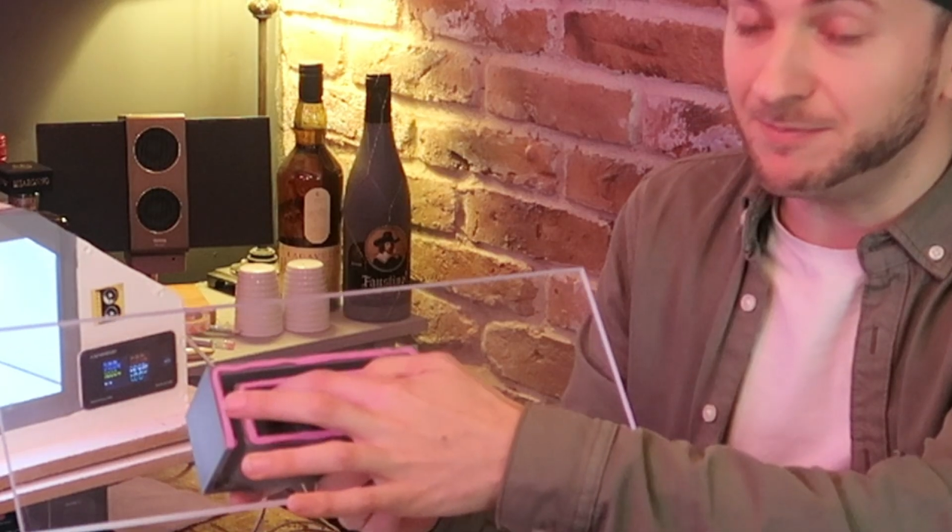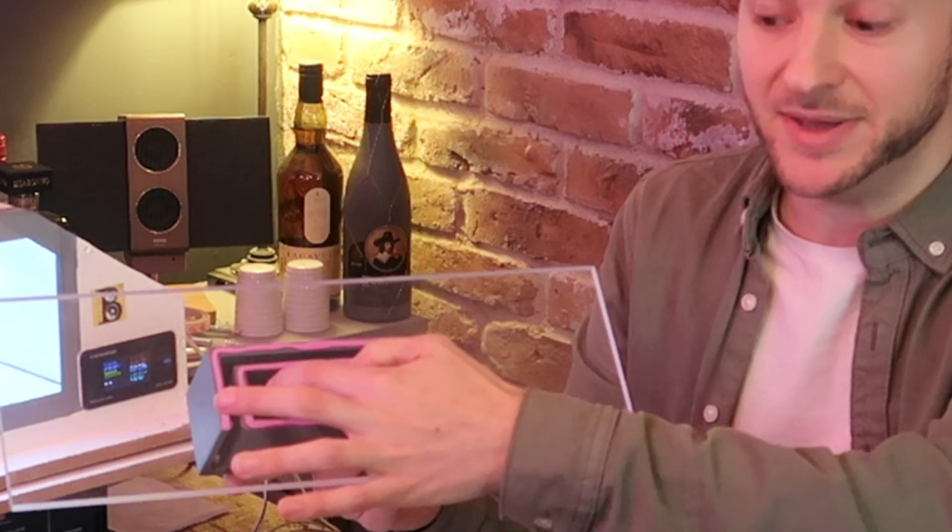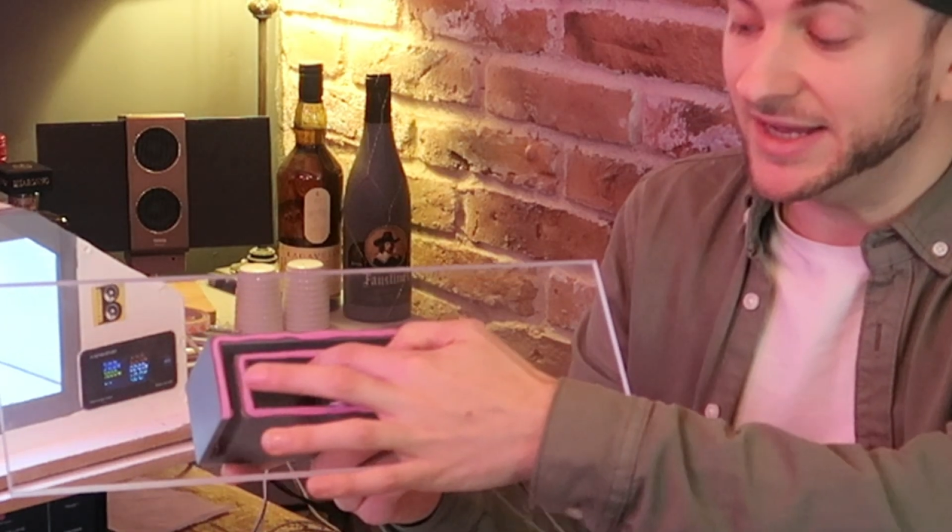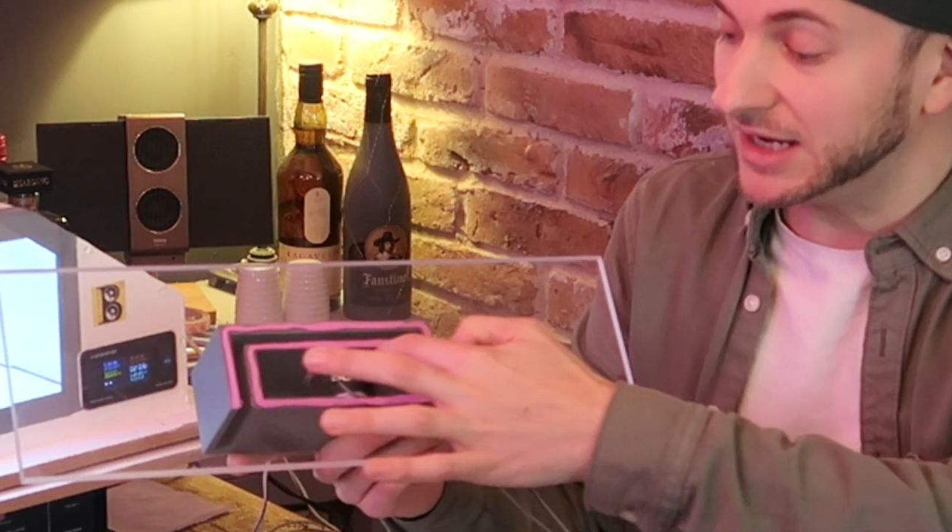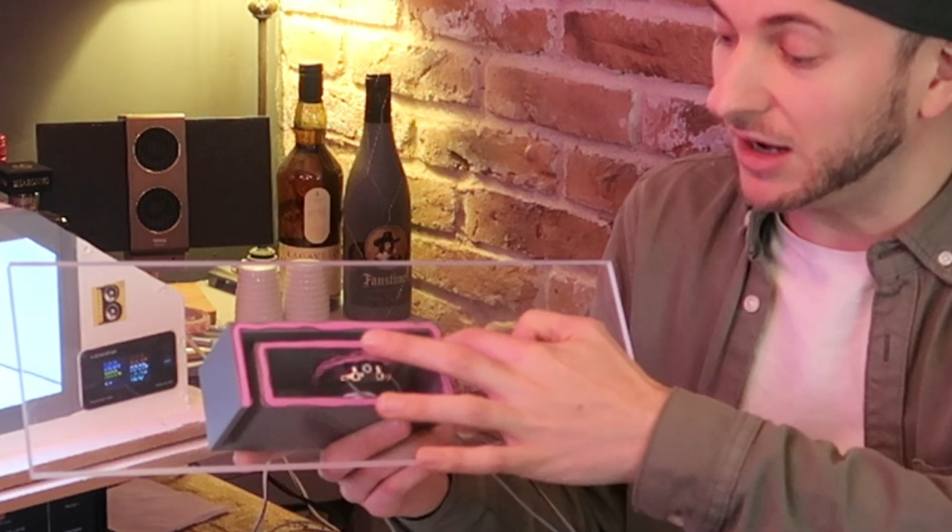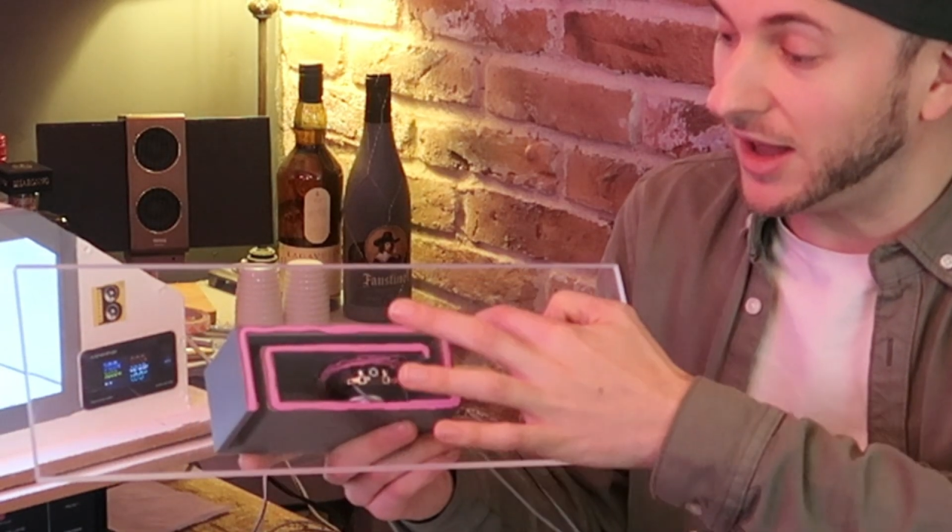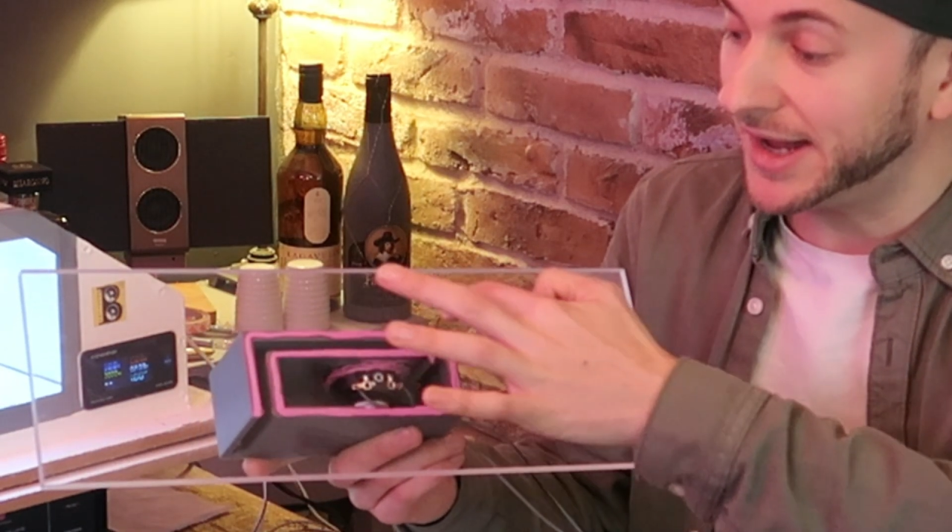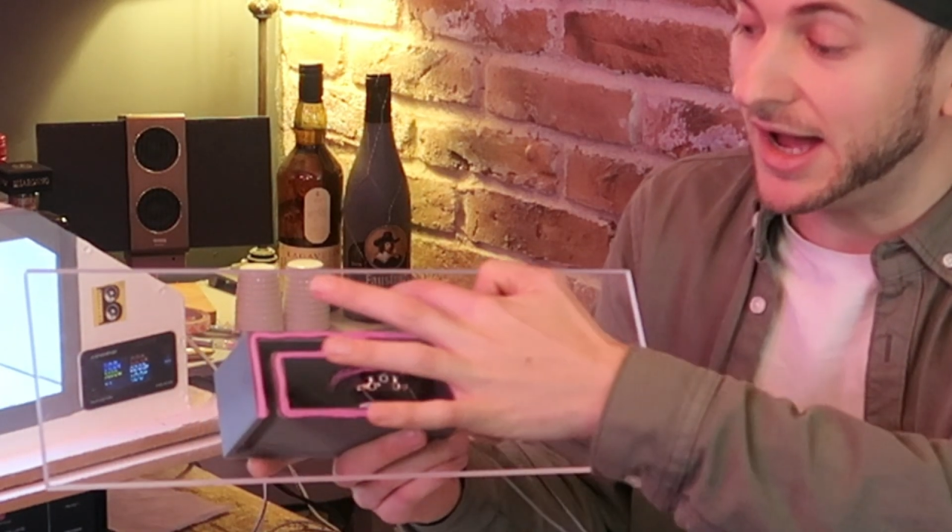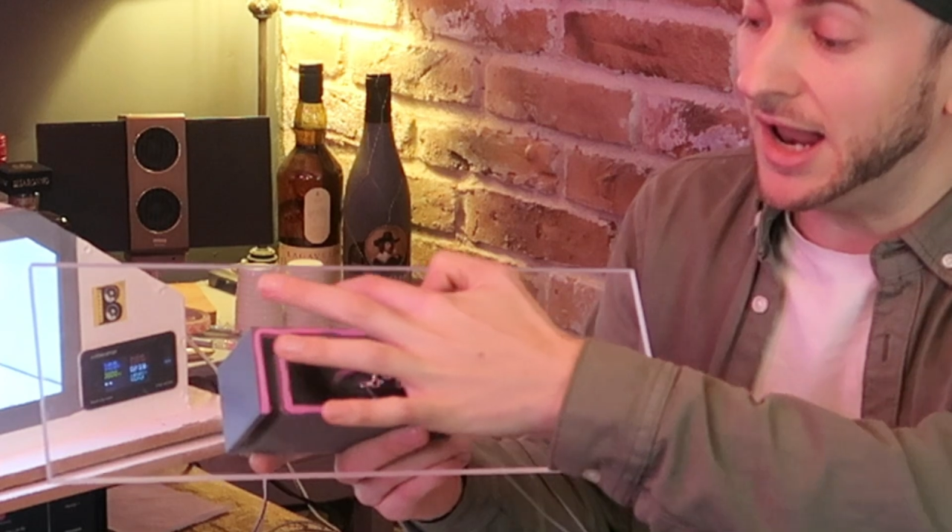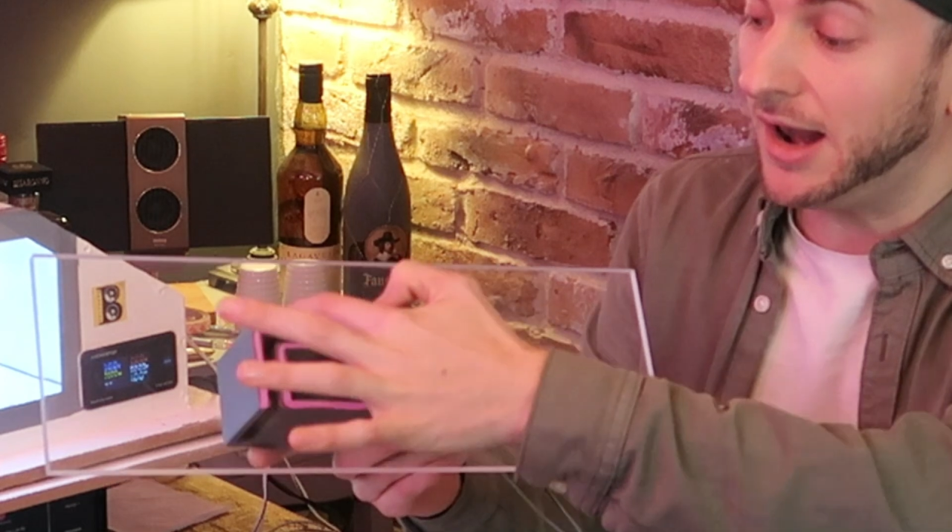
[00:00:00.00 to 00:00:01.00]
being
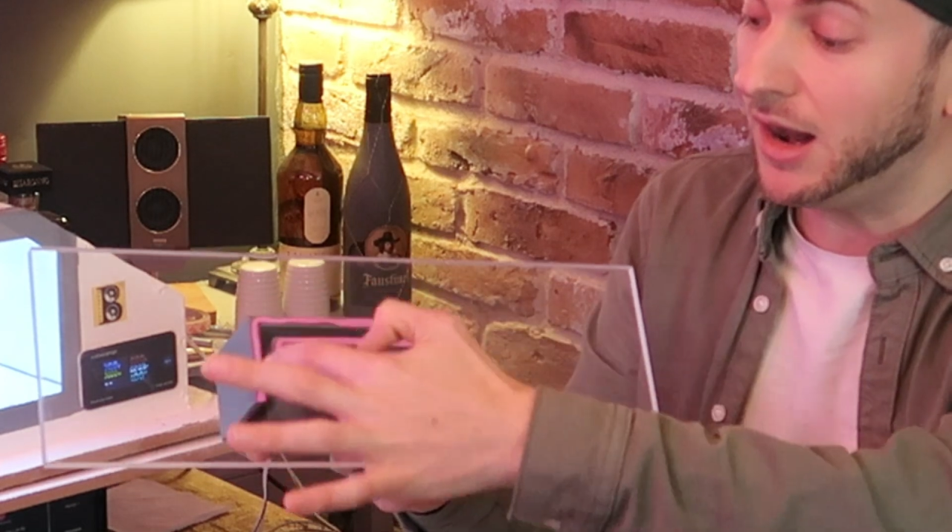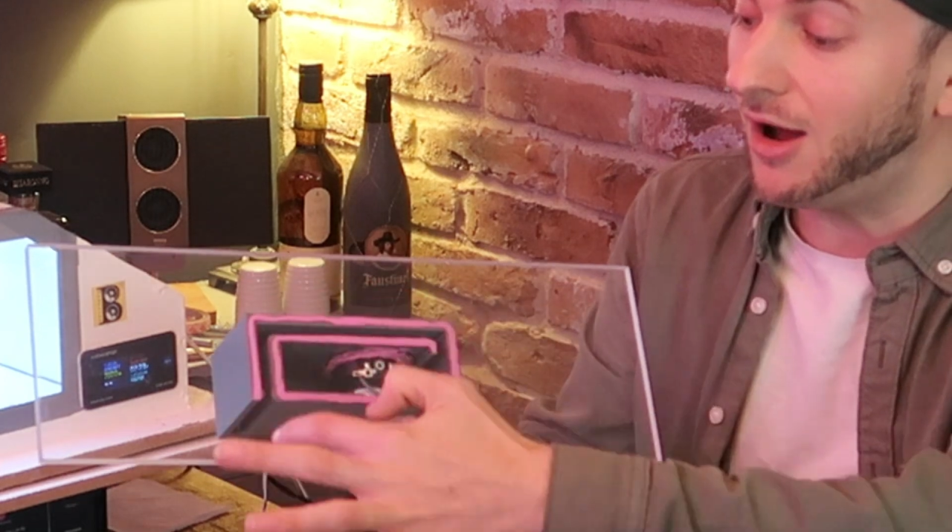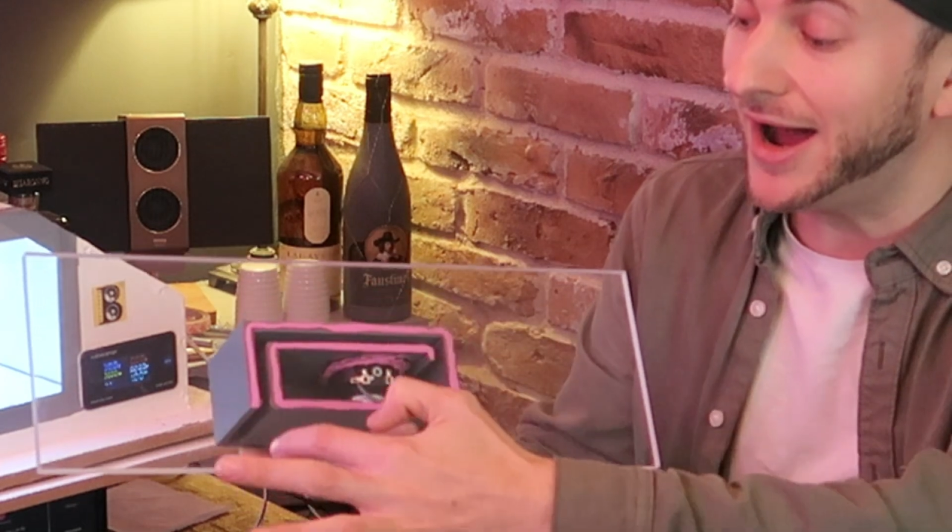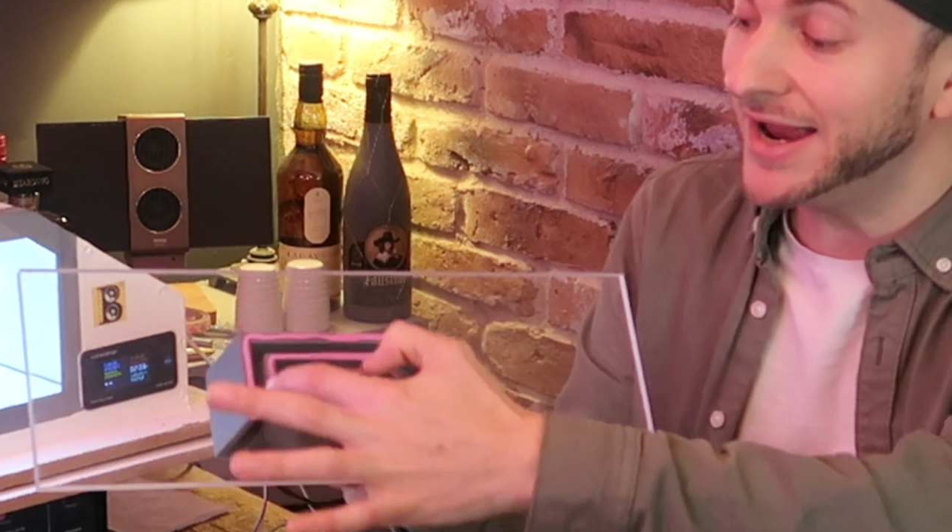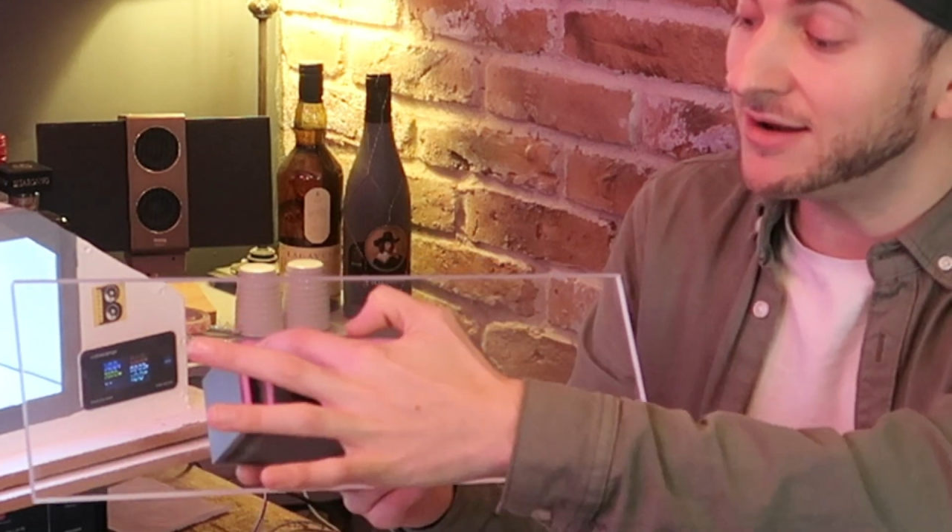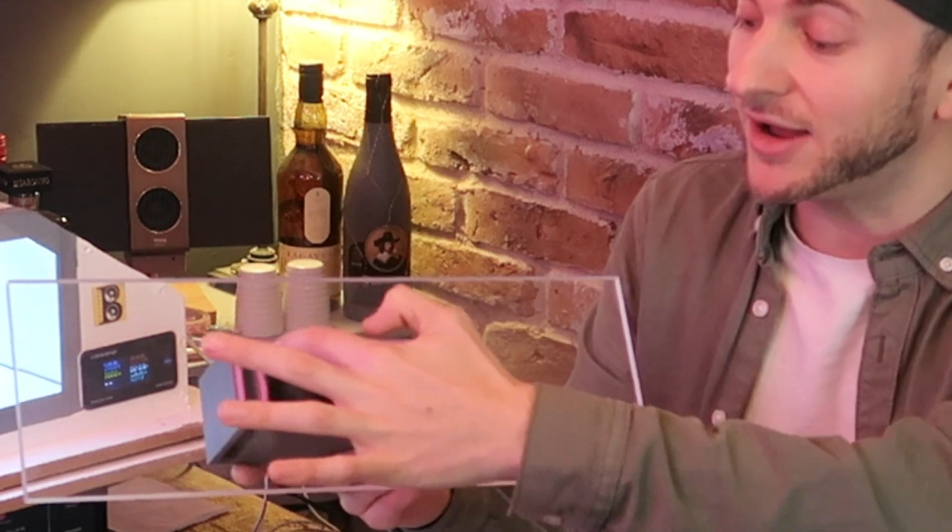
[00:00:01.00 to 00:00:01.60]
like a line,